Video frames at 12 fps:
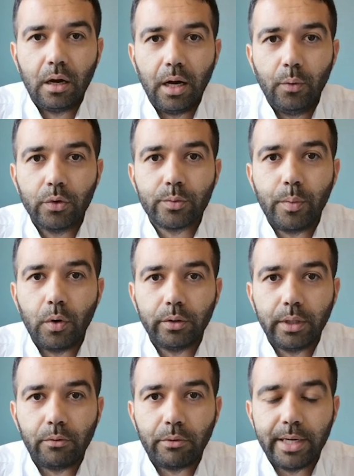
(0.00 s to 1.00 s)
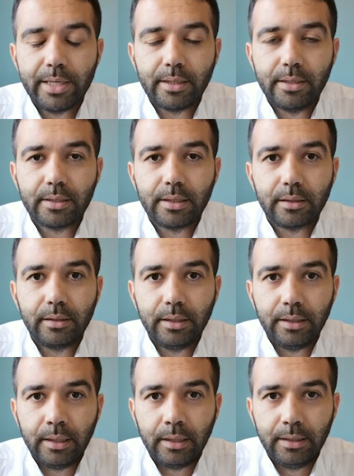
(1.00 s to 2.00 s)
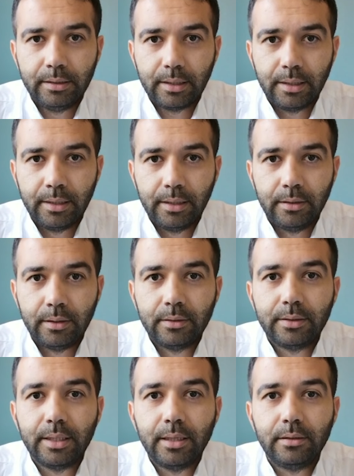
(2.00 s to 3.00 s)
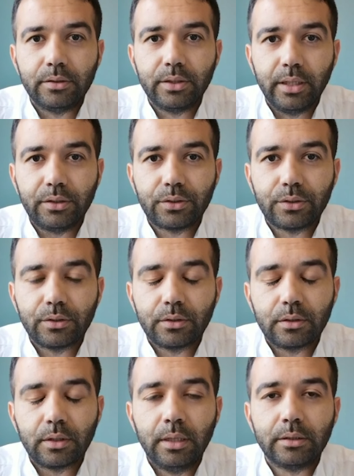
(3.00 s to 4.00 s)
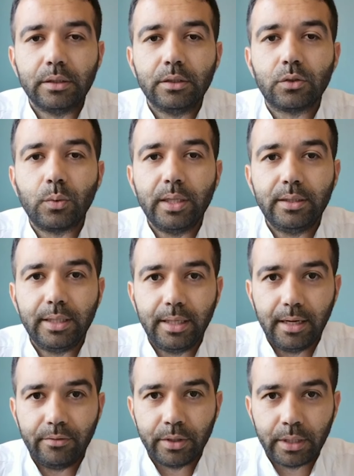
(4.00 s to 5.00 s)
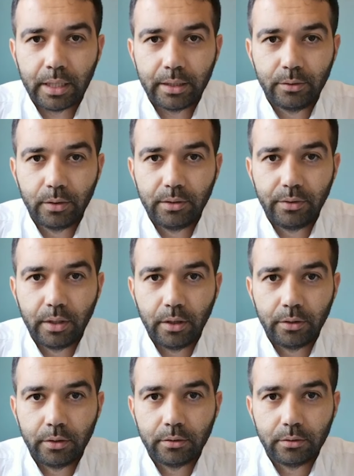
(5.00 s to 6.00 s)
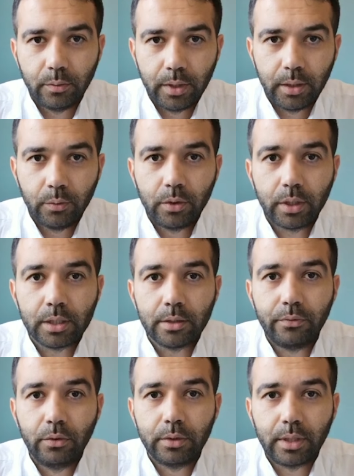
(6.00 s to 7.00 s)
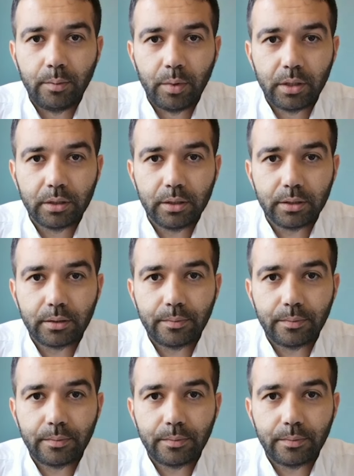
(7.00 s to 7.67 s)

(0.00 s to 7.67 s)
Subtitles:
I was born and raised in Sardinia, Italy in 1986, and since 2011 I do live in London, where I work as a full-time artist.